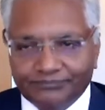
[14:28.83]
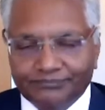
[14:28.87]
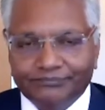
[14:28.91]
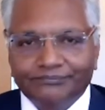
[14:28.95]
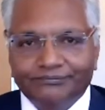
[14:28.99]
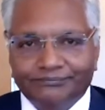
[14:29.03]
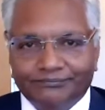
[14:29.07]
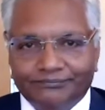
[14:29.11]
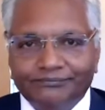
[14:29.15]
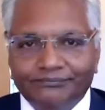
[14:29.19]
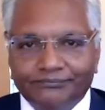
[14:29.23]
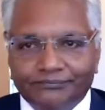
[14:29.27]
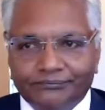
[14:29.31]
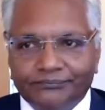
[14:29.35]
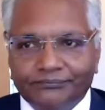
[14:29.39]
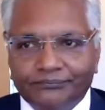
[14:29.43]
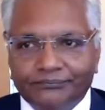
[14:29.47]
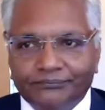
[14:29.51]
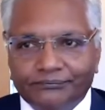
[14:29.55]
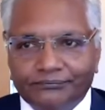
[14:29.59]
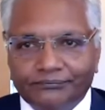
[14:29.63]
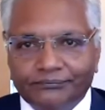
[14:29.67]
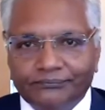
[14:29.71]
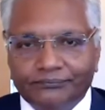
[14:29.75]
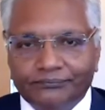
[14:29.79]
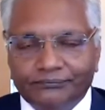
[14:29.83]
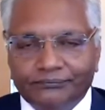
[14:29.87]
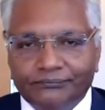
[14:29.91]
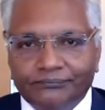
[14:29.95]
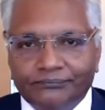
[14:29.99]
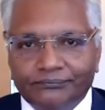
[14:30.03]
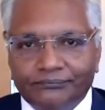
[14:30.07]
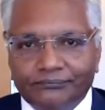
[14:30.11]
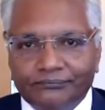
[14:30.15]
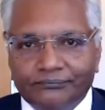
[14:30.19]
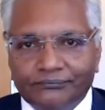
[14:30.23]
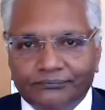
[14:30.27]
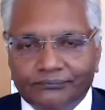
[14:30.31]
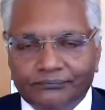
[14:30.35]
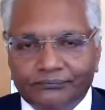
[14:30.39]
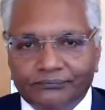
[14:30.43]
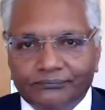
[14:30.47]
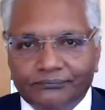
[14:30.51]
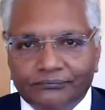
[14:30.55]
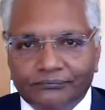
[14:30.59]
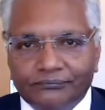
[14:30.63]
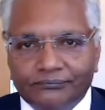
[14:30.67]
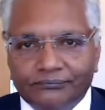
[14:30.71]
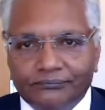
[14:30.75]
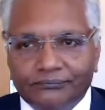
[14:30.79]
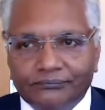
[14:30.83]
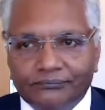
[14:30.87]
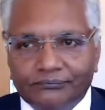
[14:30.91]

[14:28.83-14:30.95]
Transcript: Absolutely. And uh, maybe I can sort